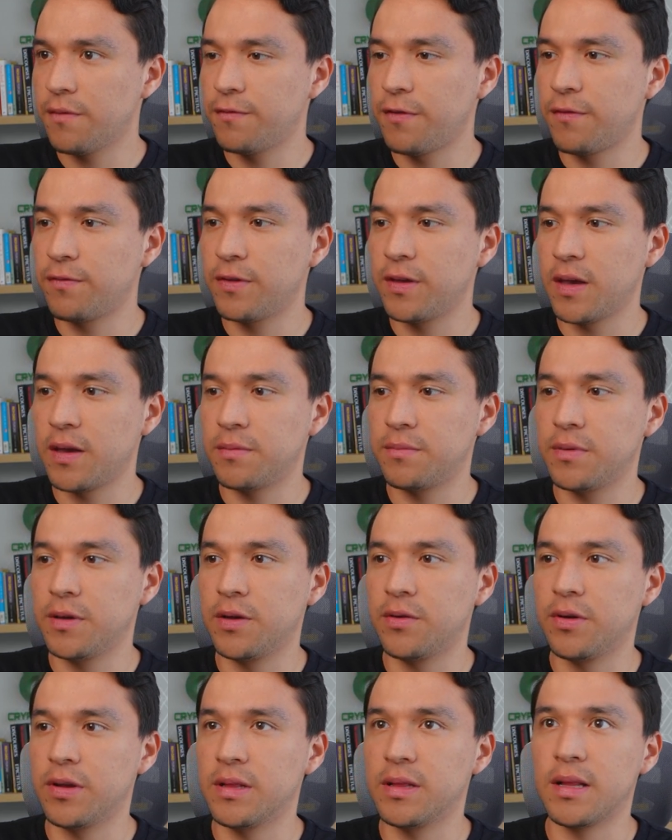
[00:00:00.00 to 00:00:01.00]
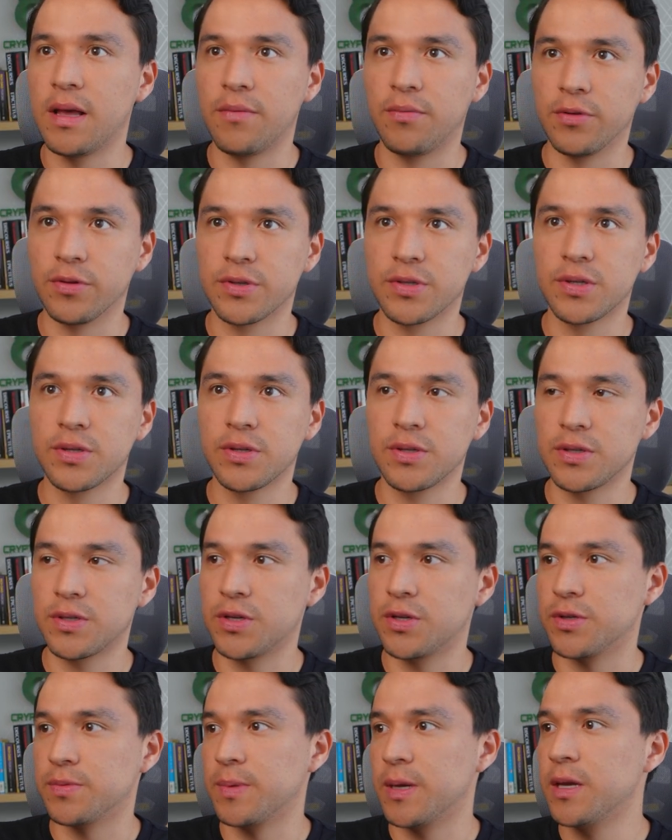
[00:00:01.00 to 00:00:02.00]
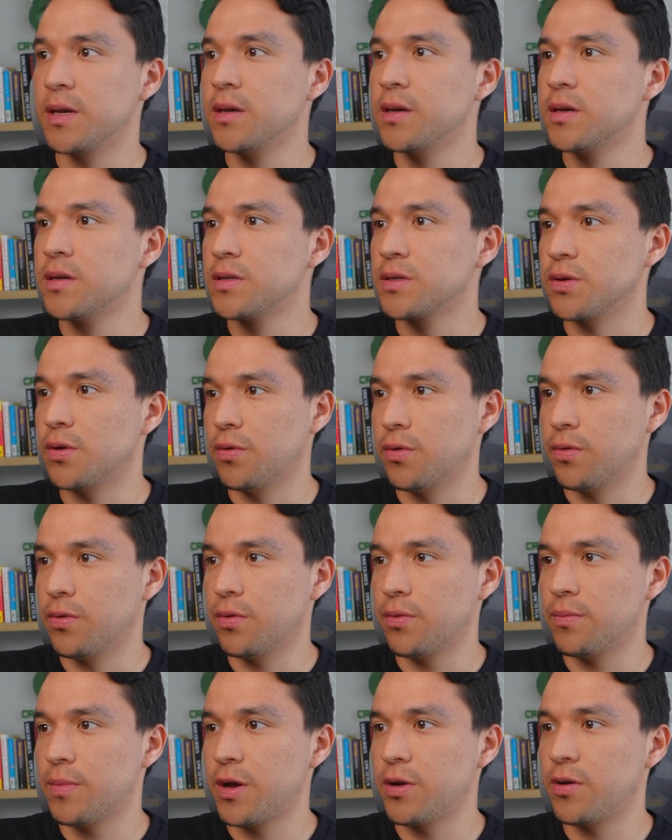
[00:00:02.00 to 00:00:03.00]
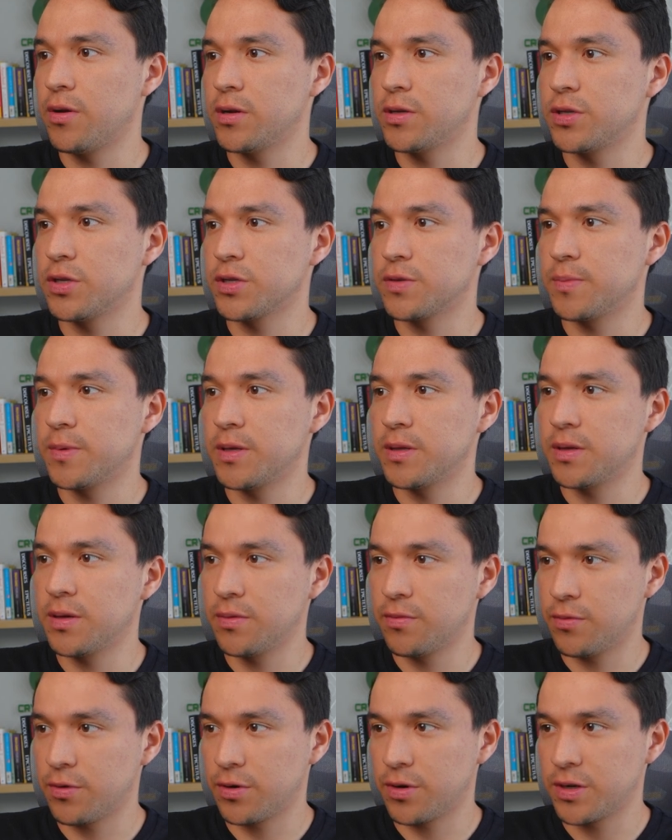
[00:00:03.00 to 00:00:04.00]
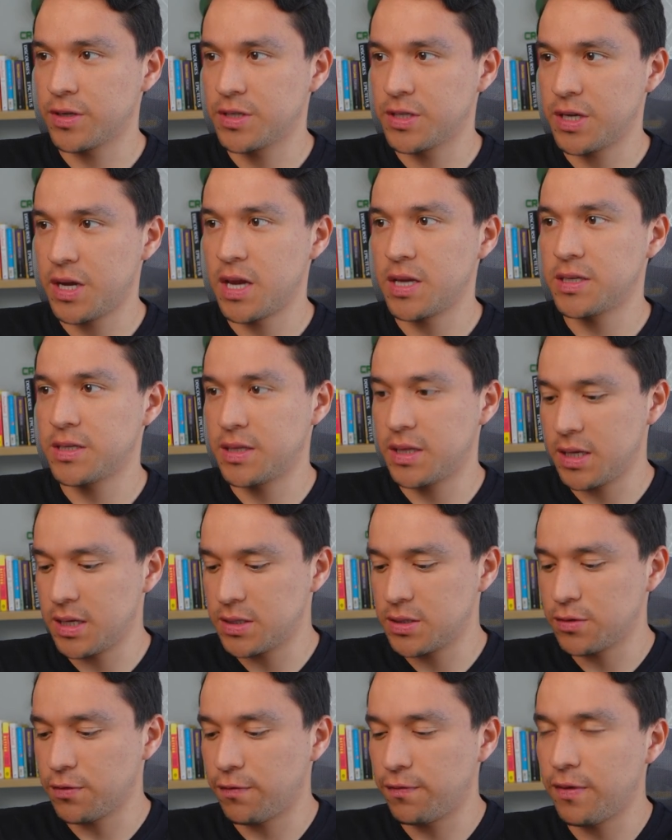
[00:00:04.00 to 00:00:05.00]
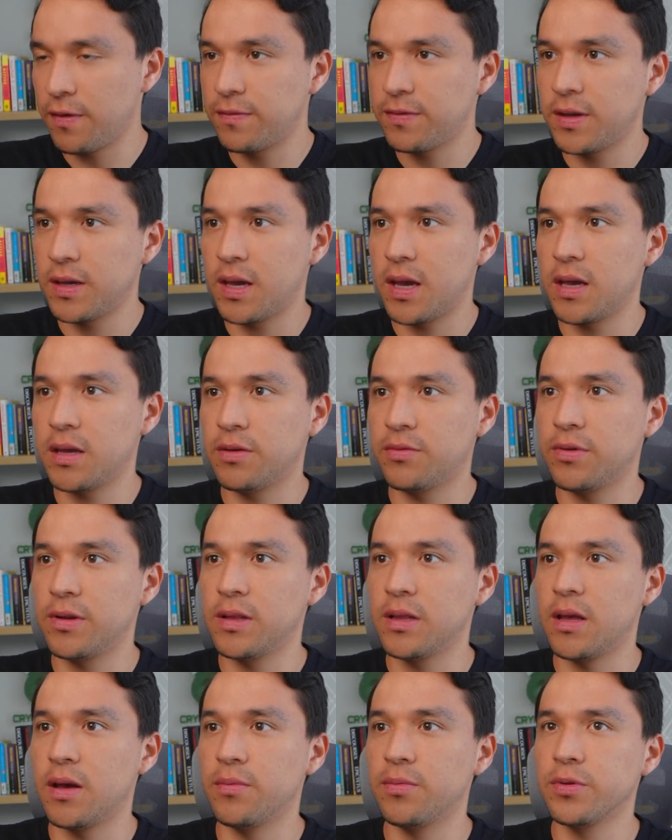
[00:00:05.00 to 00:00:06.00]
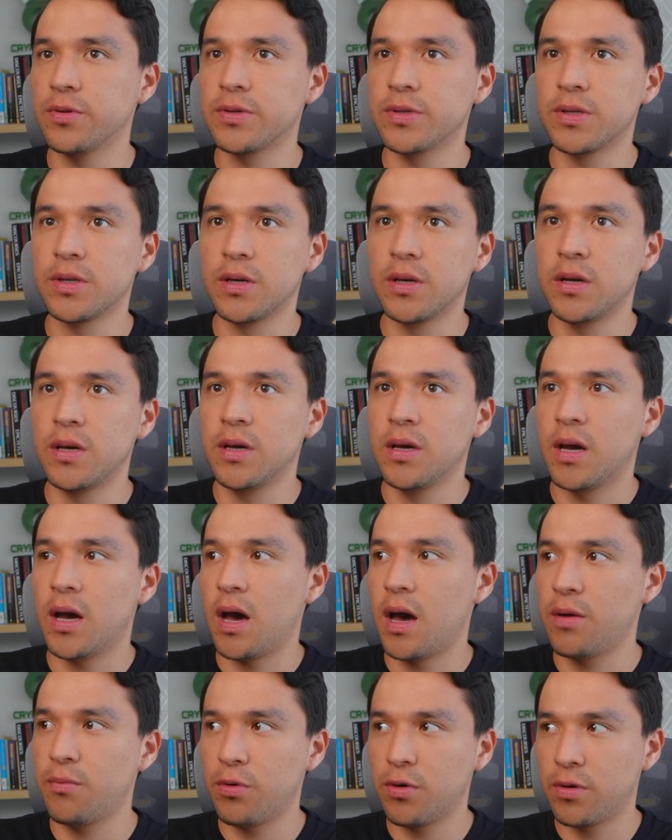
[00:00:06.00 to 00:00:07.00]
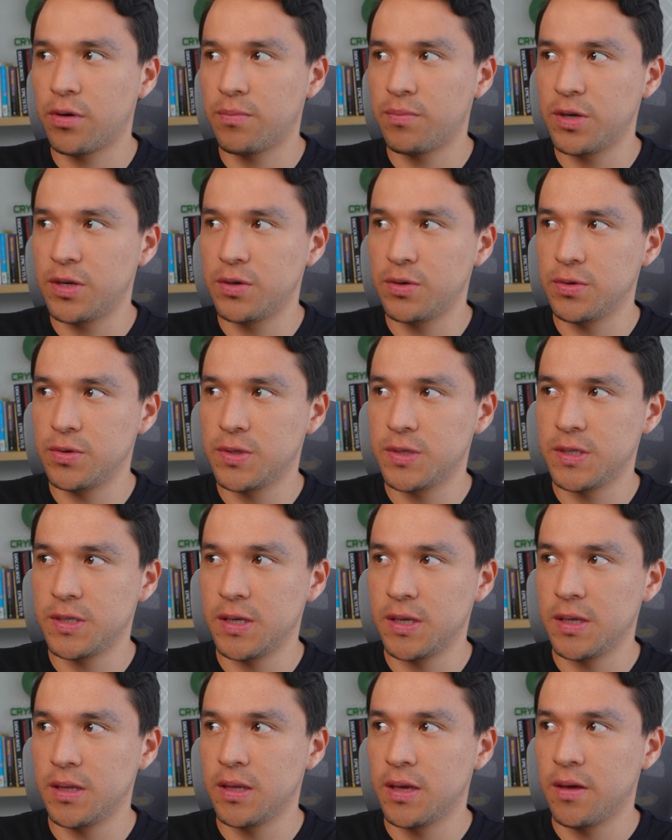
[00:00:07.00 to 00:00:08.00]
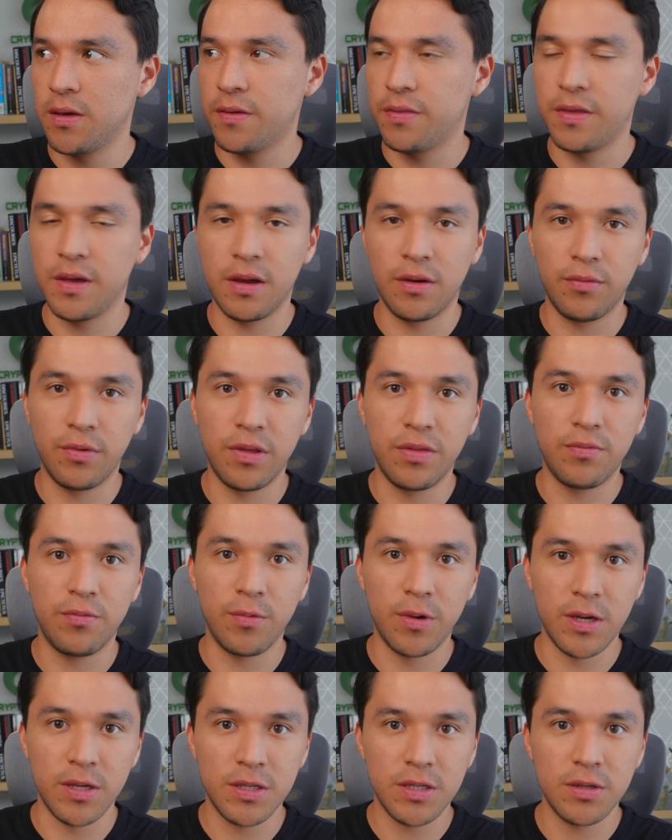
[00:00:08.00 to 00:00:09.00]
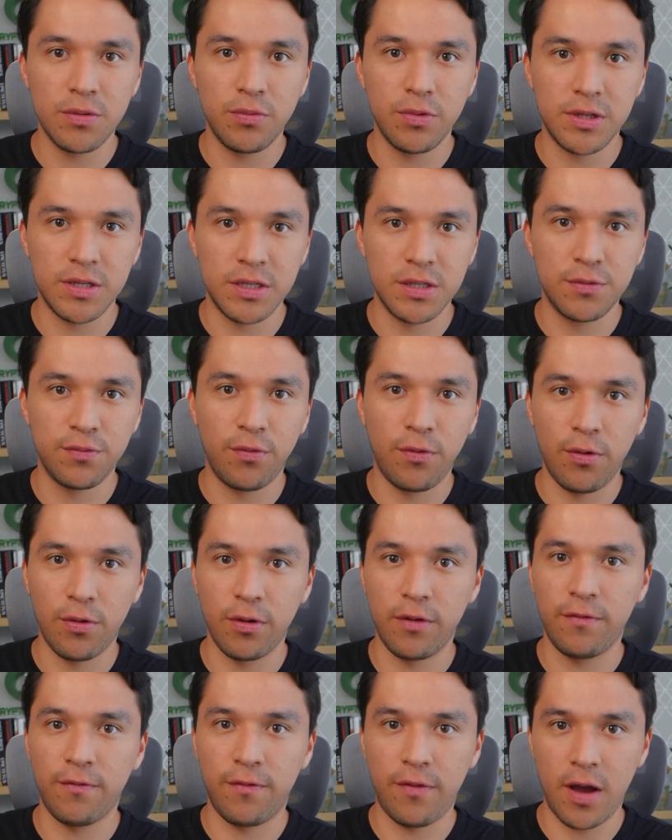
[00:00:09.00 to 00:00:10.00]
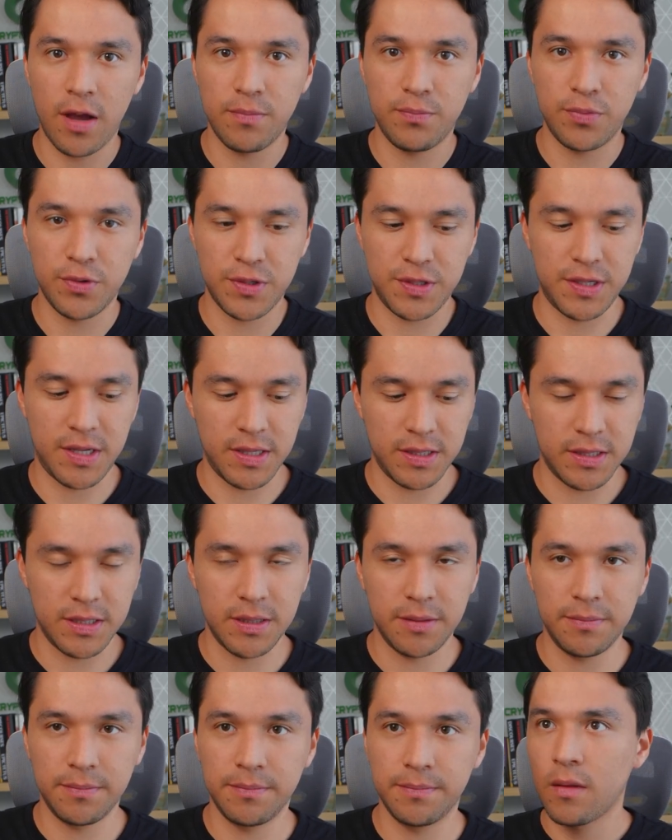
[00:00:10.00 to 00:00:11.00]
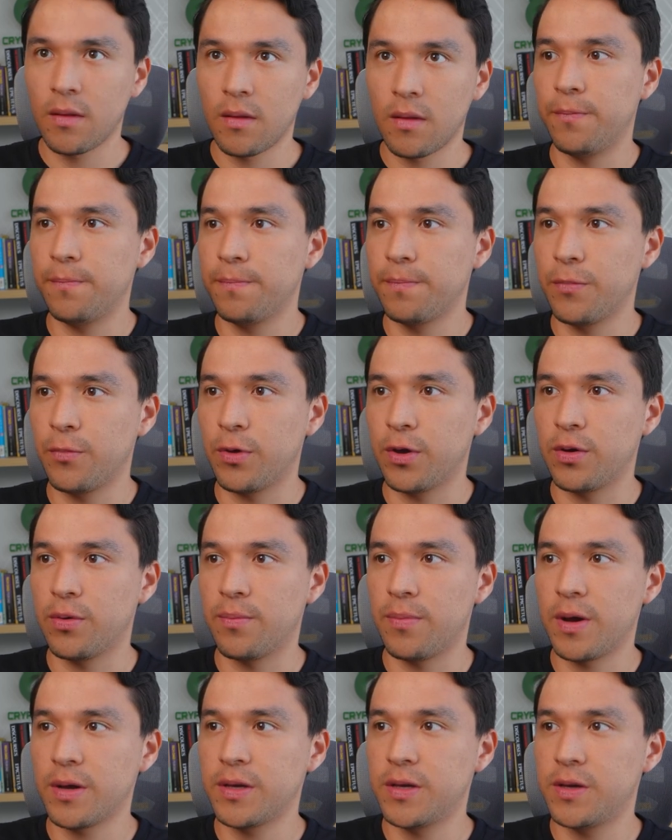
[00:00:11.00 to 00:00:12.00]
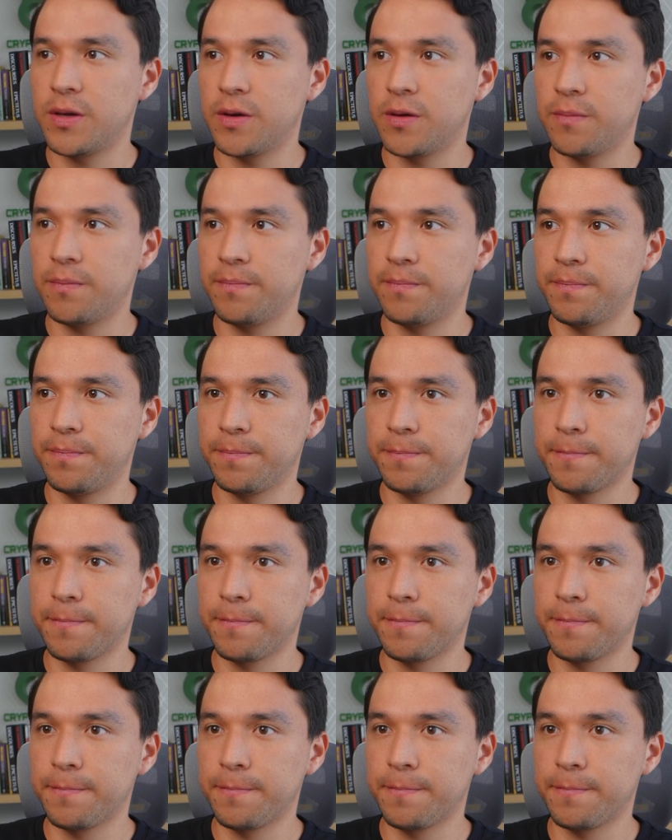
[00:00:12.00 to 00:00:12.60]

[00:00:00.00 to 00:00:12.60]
58 grid levels, excuse me. So manual adjustment, we're gonna change these to 58 grid levels, and we're gonna be using the grid range, which is 45%. So we come back here,